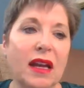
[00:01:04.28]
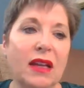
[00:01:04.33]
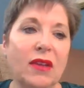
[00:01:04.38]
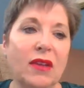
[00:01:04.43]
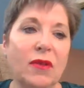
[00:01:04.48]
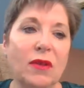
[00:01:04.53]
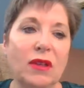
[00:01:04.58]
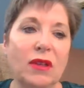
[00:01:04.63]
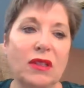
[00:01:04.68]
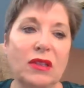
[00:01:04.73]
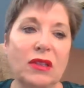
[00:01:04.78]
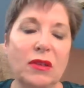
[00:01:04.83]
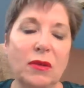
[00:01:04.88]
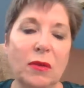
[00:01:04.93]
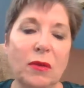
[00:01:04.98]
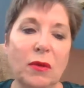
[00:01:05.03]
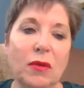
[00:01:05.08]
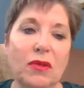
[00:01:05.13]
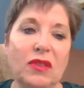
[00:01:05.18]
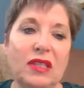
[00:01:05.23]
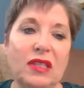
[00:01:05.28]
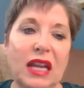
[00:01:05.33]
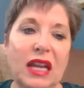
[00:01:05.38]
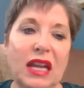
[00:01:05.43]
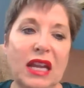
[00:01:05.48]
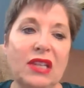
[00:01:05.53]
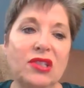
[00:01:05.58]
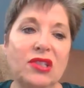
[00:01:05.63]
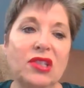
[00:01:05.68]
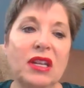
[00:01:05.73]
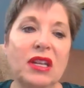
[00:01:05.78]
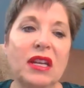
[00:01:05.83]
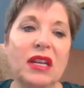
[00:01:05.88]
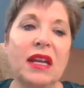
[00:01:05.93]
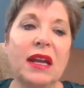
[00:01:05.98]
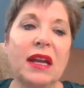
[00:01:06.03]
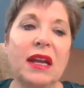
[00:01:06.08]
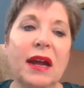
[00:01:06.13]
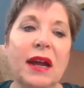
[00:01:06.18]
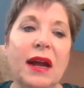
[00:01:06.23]
you're into the growth stage.
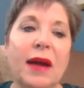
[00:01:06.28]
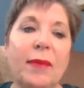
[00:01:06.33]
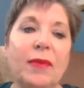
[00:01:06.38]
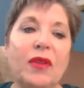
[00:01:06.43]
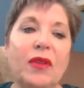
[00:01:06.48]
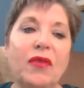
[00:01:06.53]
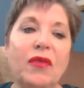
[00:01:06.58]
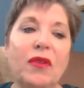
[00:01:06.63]
The